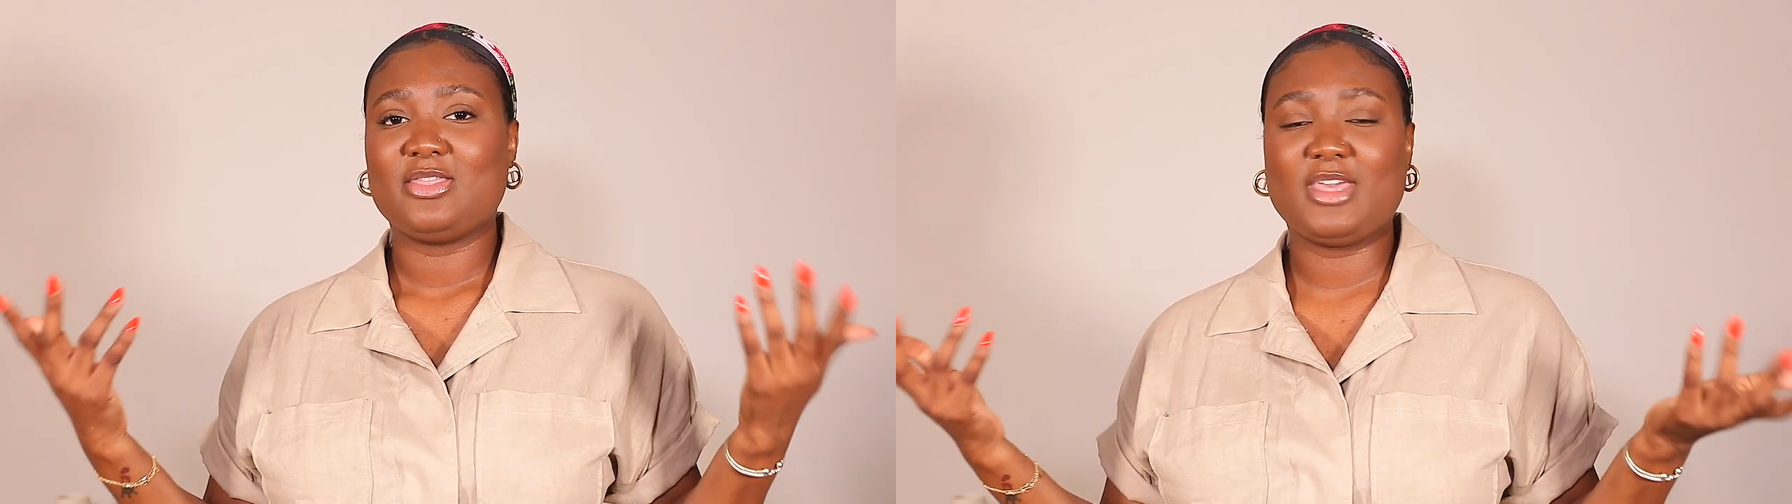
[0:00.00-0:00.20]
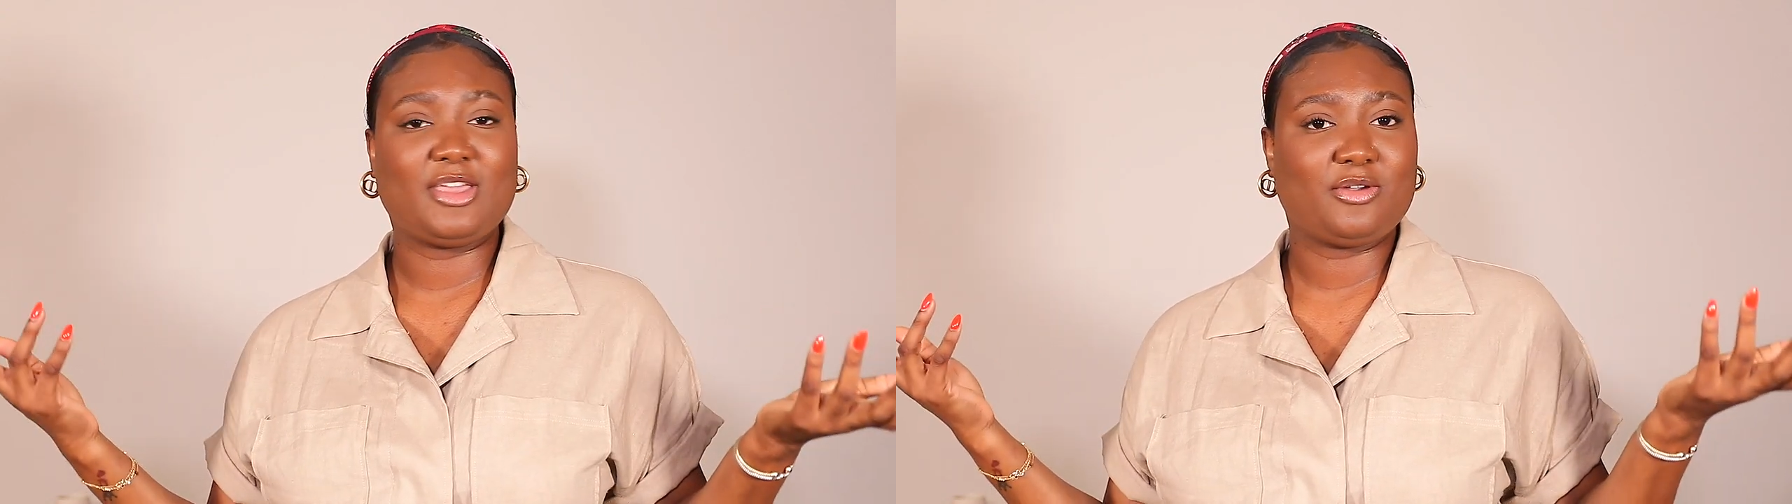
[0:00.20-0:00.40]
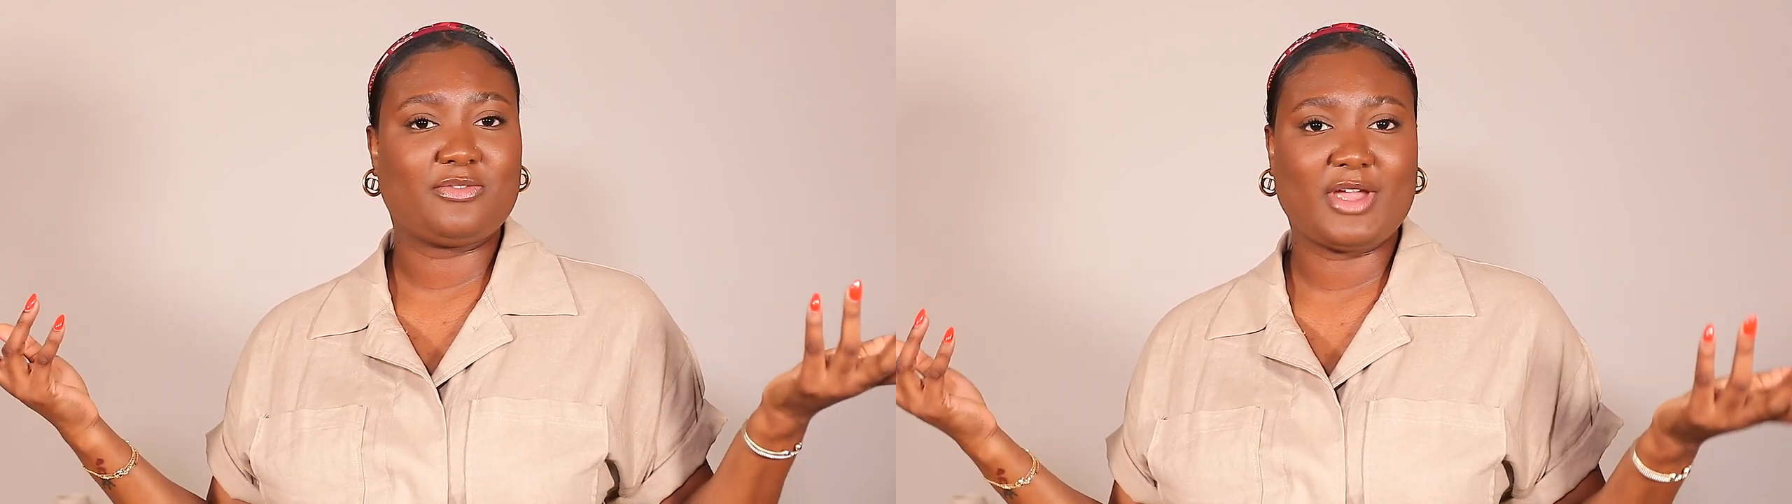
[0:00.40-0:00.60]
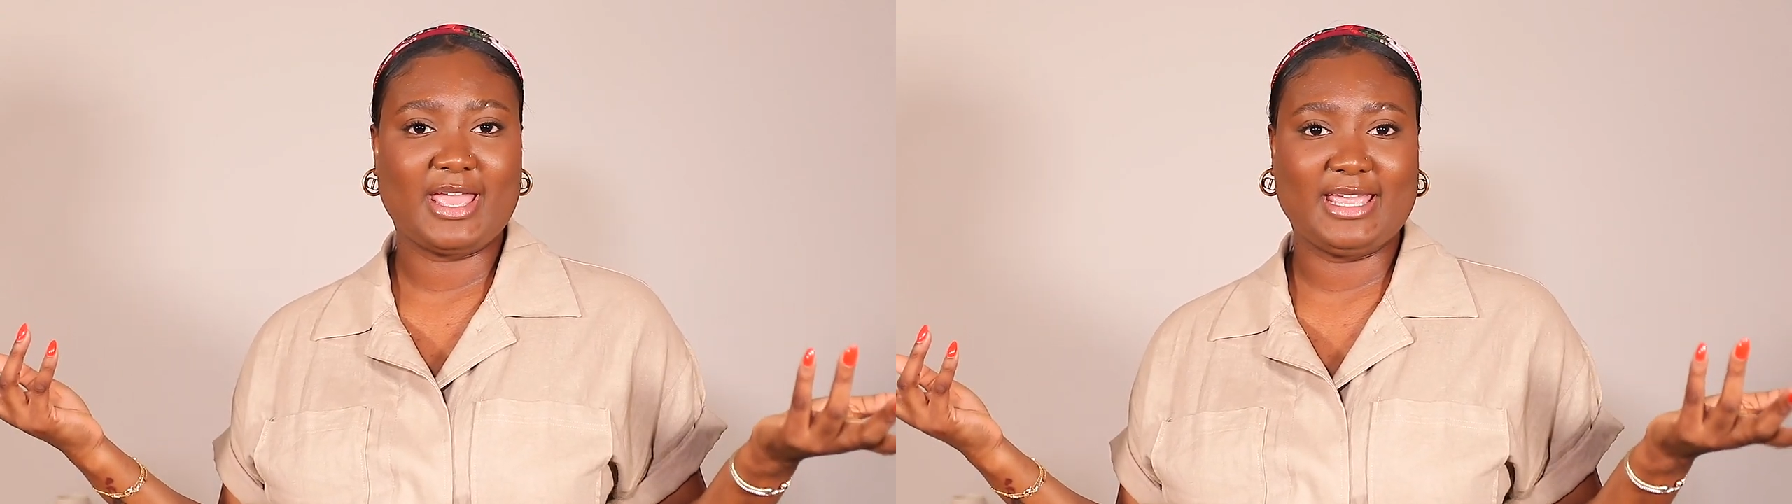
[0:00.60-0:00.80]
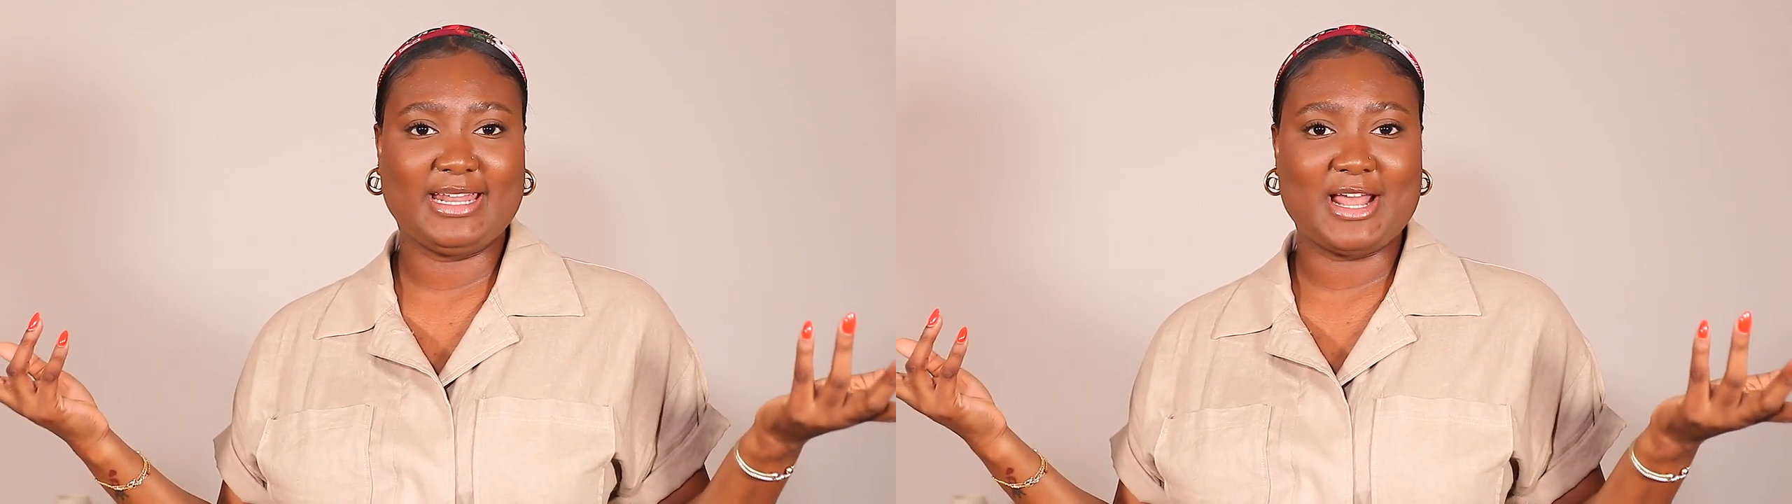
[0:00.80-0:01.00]
Thank you for
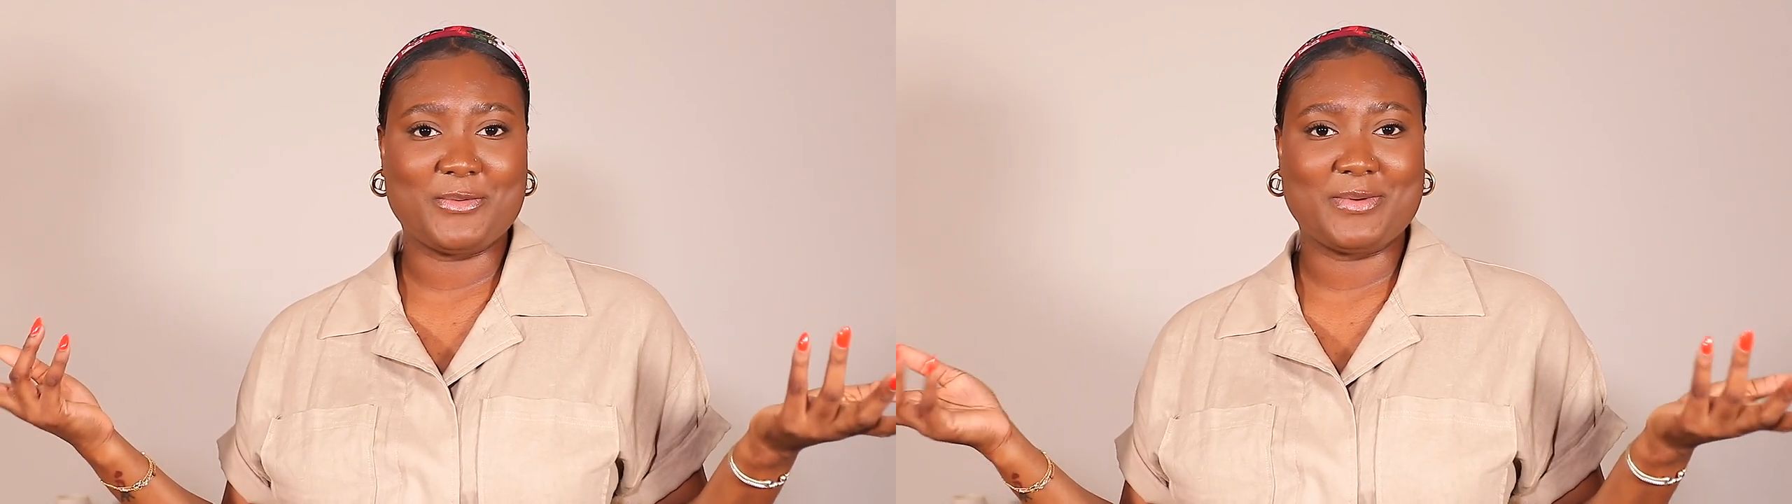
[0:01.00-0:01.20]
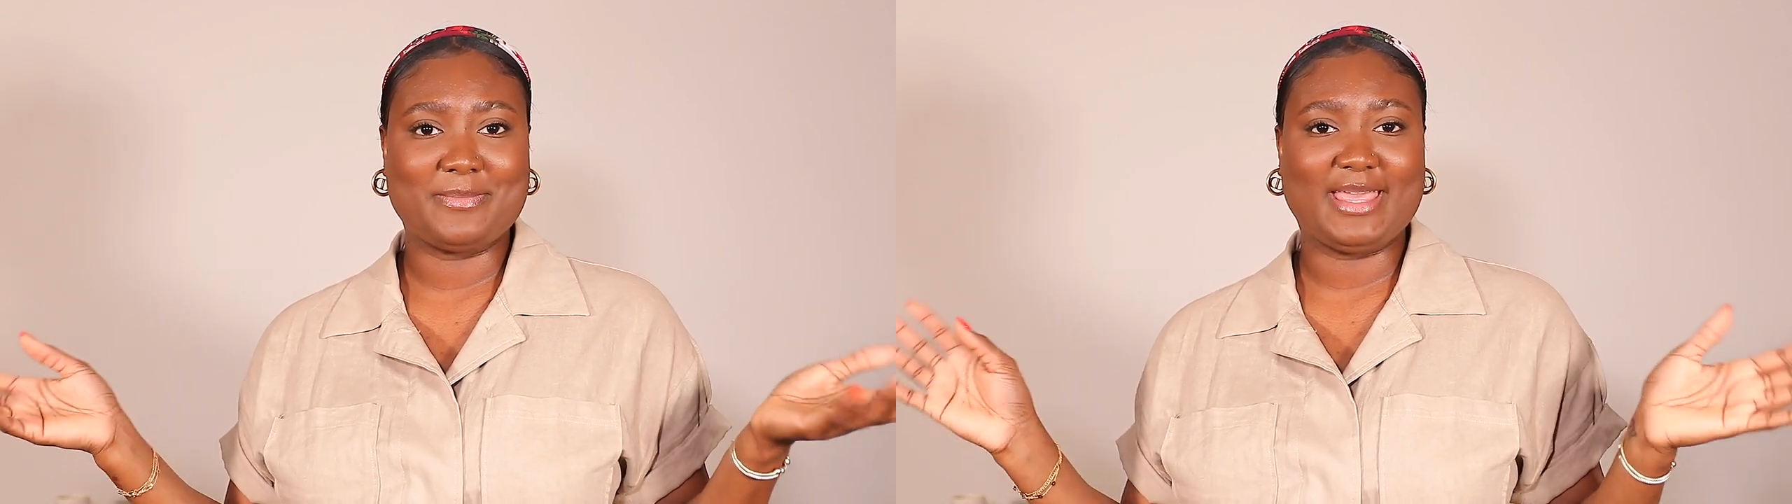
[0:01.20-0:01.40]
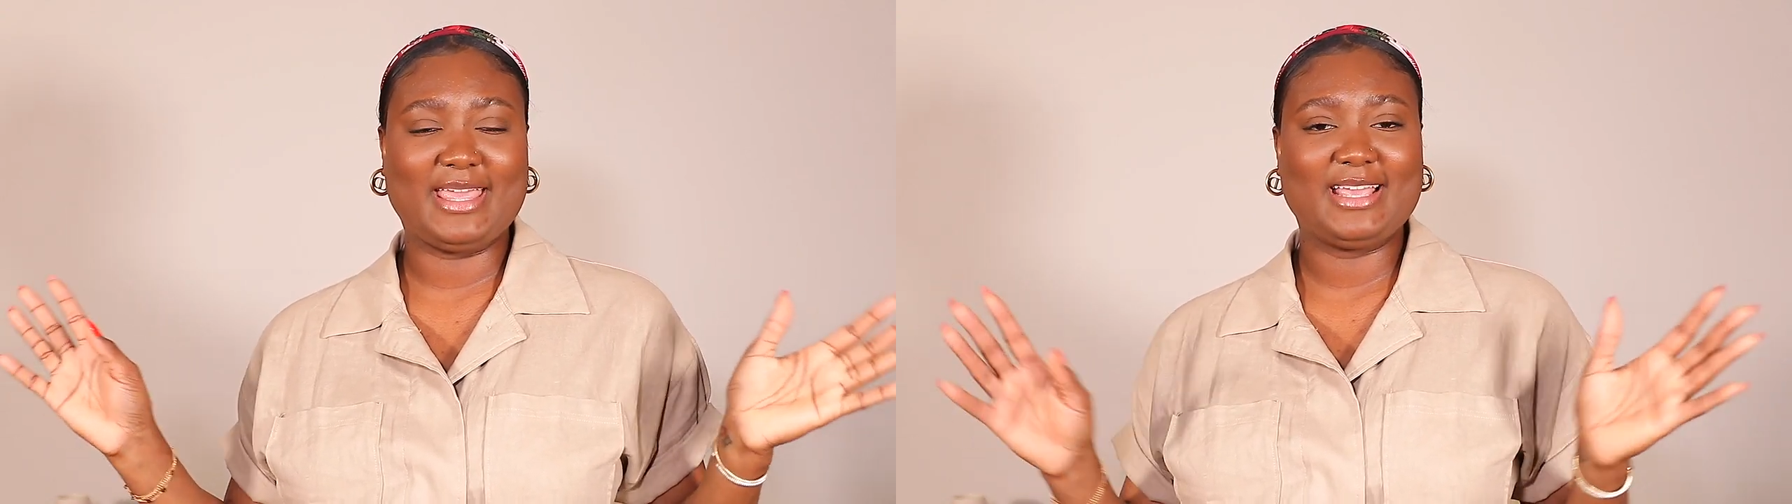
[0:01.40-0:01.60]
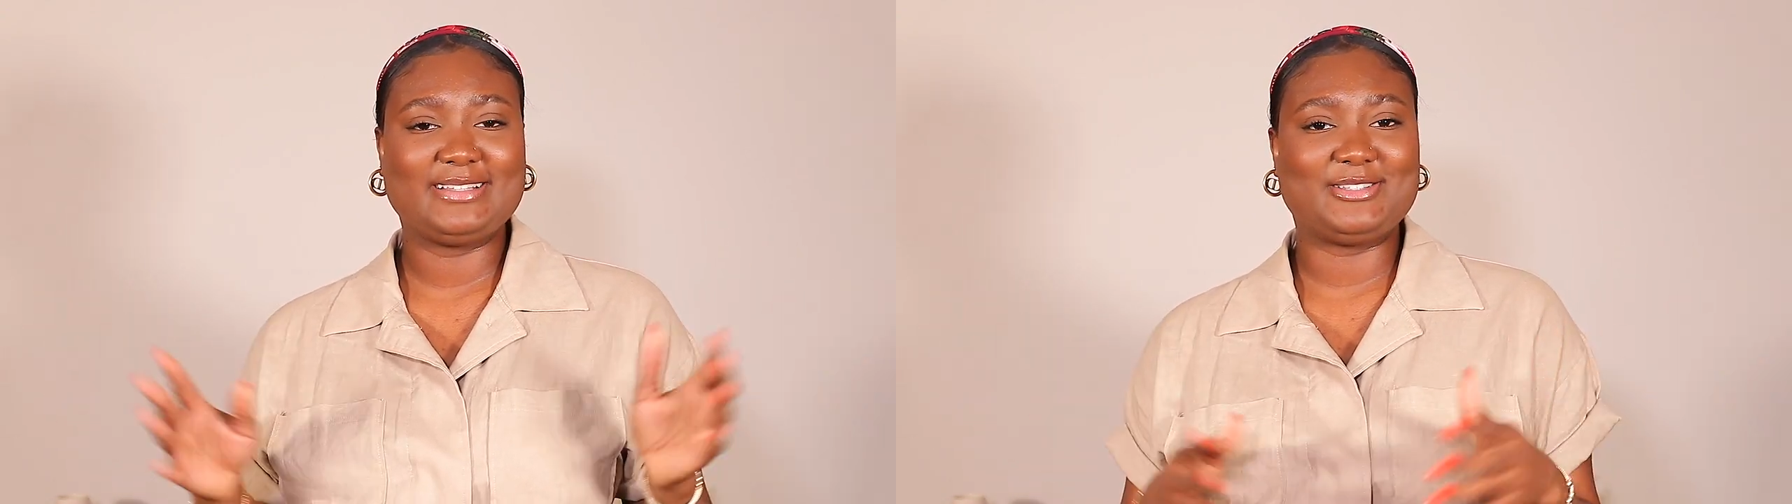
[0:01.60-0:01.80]
hanging out with me.